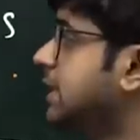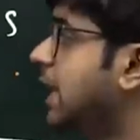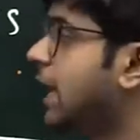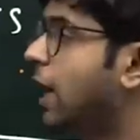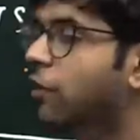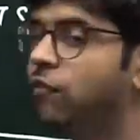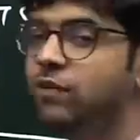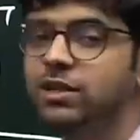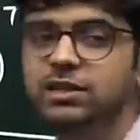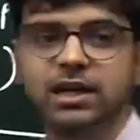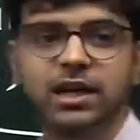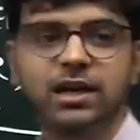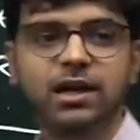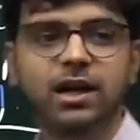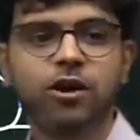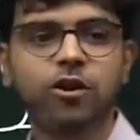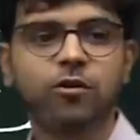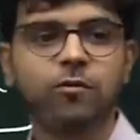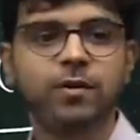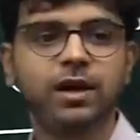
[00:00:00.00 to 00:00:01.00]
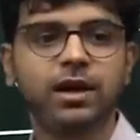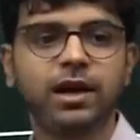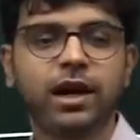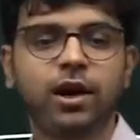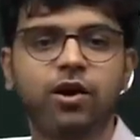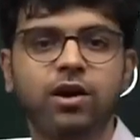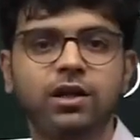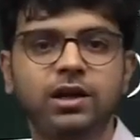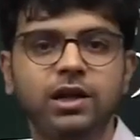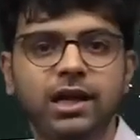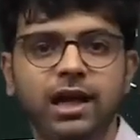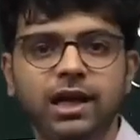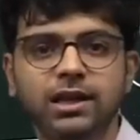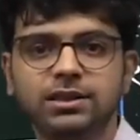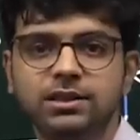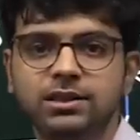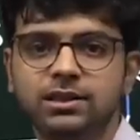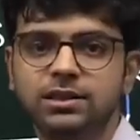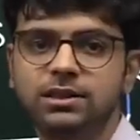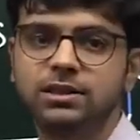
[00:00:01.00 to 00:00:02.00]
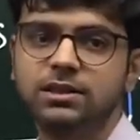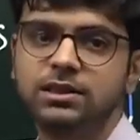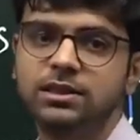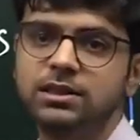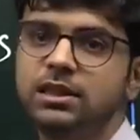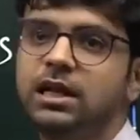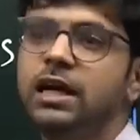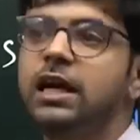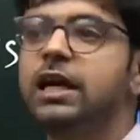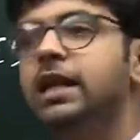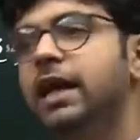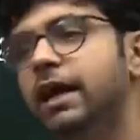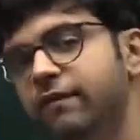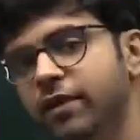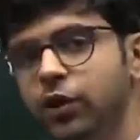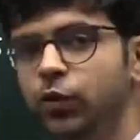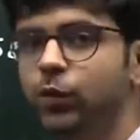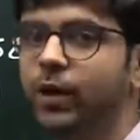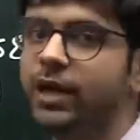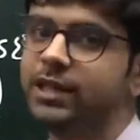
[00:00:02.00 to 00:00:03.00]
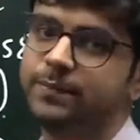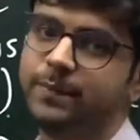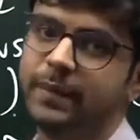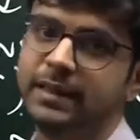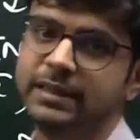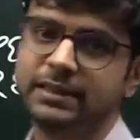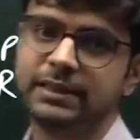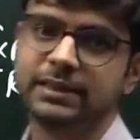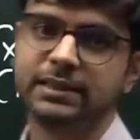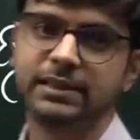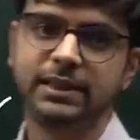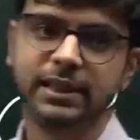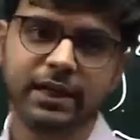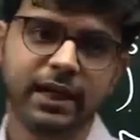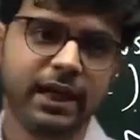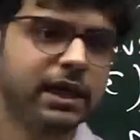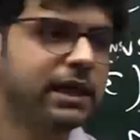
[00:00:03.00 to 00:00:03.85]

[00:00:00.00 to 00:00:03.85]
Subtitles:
And how will central government record it as? Revenue expenses. Okay?